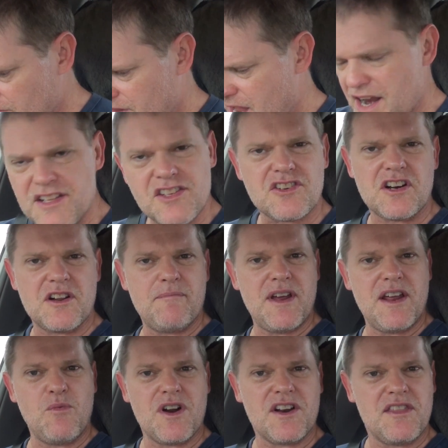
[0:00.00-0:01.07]
That has got to
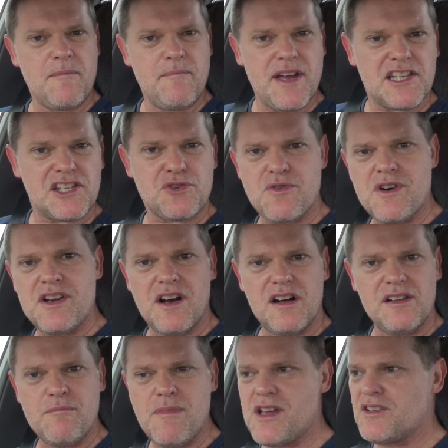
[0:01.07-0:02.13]
be one of the best
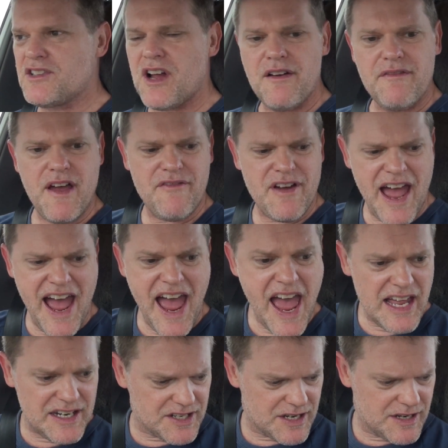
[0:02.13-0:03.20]
$3 meals I've ever
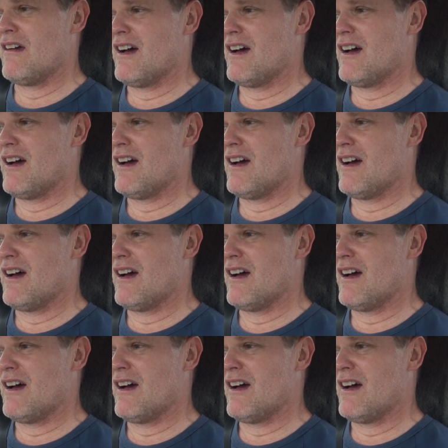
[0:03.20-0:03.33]
had.